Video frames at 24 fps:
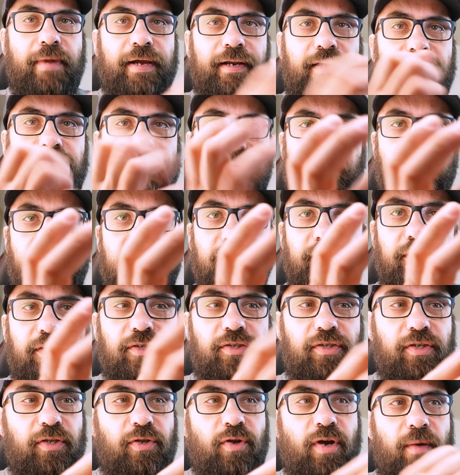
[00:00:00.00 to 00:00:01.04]
magnification,
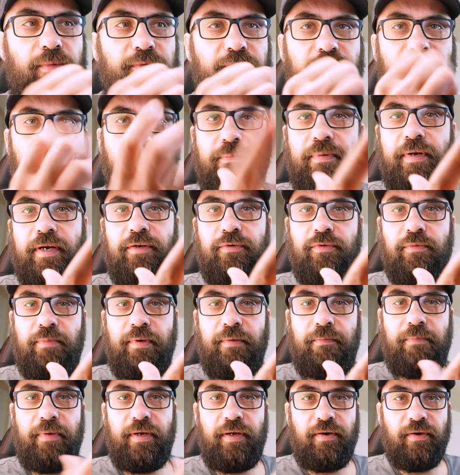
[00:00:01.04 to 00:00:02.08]
so the objects appear to
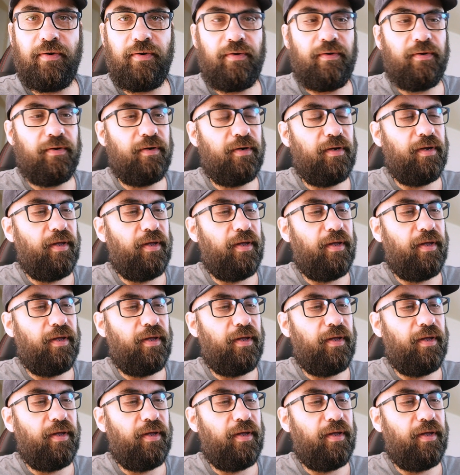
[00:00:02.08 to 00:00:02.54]
be bigger,